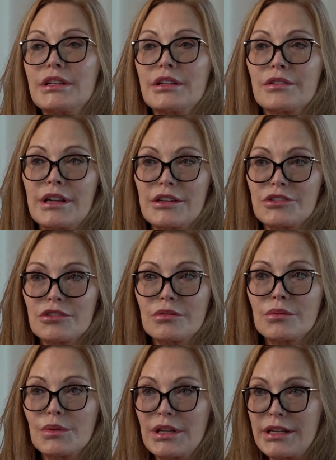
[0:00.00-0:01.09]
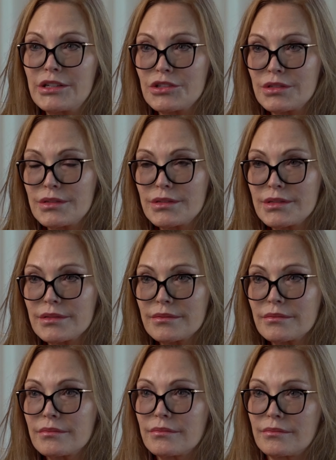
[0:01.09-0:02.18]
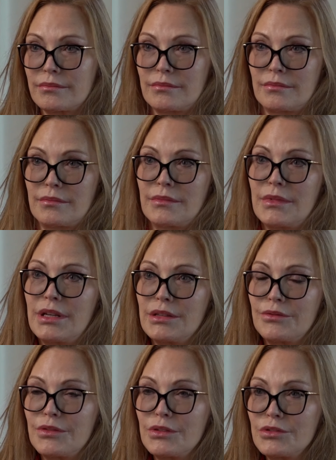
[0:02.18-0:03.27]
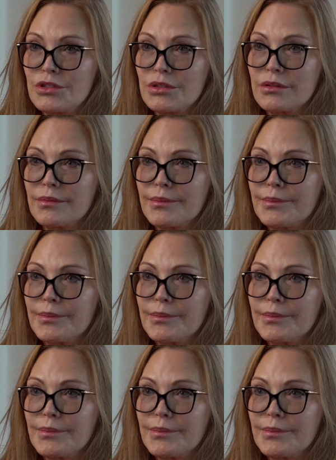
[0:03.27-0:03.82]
in international relations in the future